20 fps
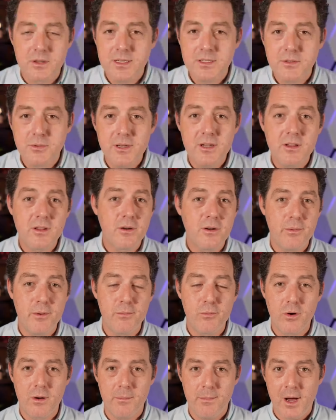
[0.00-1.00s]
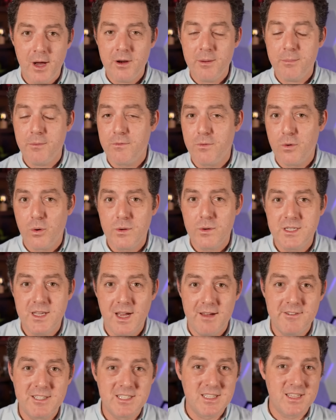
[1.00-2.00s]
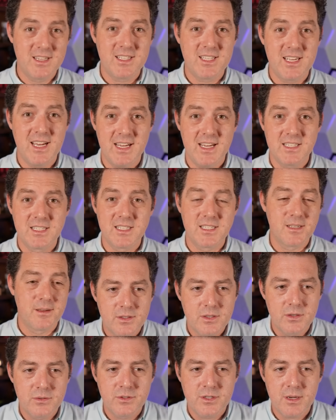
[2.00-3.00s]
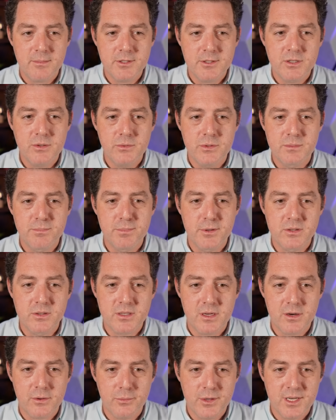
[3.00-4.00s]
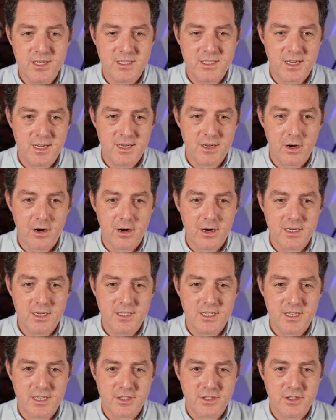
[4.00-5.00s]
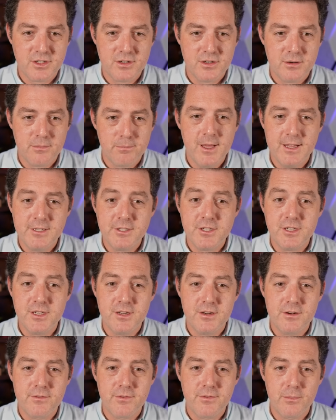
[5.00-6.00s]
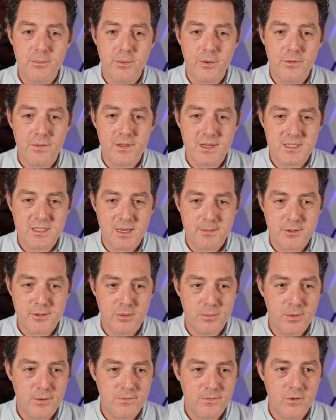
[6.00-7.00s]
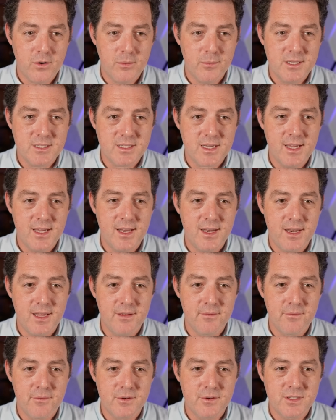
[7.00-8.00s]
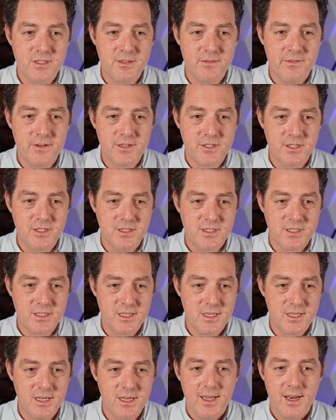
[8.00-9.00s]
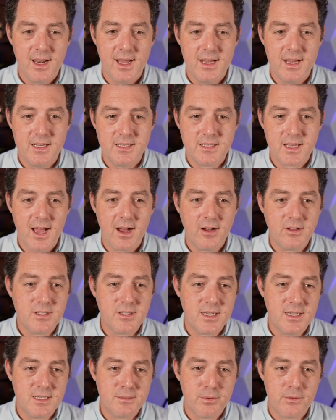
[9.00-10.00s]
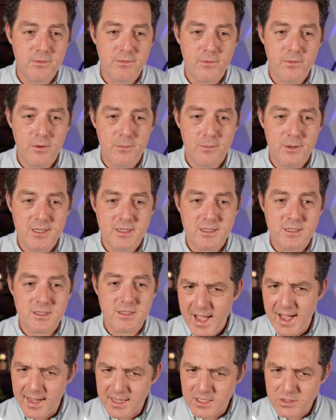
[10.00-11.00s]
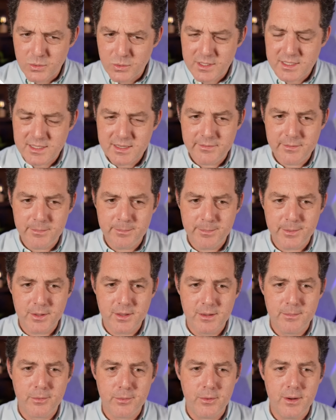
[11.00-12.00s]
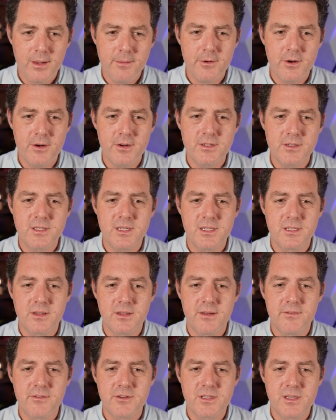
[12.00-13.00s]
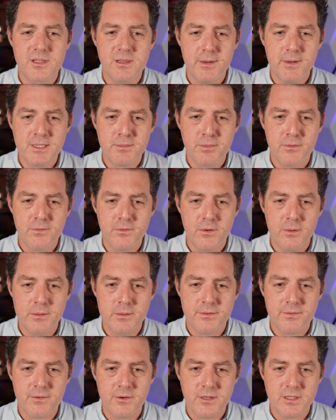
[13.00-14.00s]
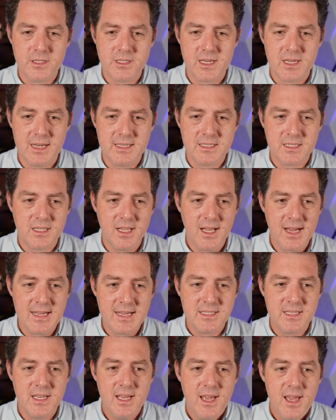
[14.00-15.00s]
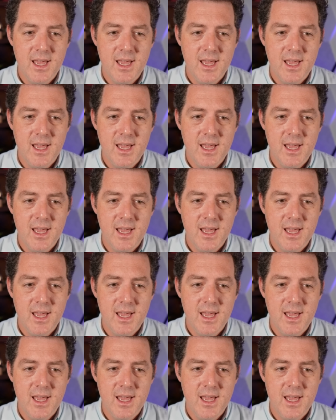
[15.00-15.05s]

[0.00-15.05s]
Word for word: let's read a little bit more about it before we dive into the tests. So Gemma 2 is built on a redesigned architecture engineered for both exceptional performance and inference efficiency. It has outsized performance at 27 billion parameters. It delivers the best performance for its size class